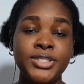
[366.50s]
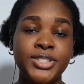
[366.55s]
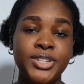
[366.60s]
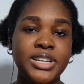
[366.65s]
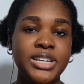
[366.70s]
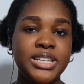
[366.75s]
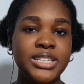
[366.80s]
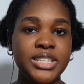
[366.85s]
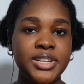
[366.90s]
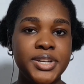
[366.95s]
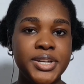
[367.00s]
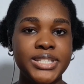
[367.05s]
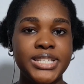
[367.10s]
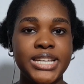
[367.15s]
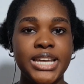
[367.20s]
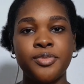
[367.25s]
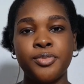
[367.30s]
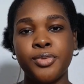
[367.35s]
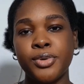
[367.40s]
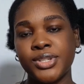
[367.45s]
So in the series
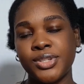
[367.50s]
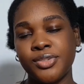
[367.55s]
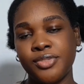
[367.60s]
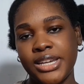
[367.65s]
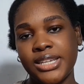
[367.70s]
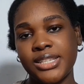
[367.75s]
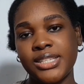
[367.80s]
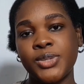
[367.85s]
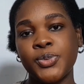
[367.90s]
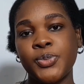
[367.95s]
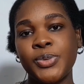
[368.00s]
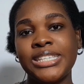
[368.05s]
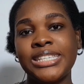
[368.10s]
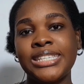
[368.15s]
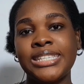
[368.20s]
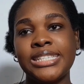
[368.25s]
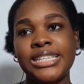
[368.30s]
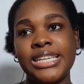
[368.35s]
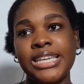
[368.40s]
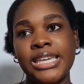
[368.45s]
at Rook's Rest, we
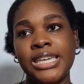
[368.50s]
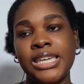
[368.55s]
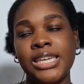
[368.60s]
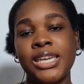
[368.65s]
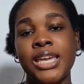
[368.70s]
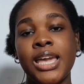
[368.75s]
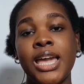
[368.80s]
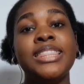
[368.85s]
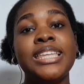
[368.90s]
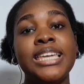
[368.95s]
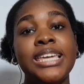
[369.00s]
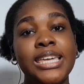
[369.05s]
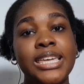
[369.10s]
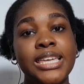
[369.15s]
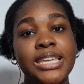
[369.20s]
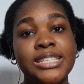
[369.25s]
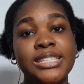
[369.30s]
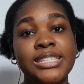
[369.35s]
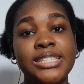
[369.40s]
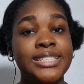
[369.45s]
see
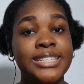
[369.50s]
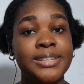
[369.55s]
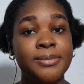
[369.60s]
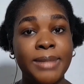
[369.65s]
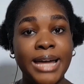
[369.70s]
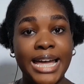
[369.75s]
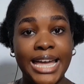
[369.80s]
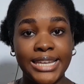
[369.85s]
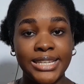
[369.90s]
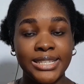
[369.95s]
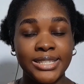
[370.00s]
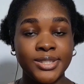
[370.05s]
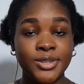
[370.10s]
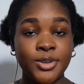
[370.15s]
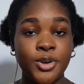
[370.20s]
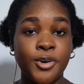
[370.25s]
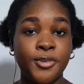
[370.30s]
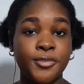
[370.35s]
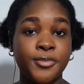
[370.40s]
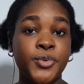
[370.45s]
the demise of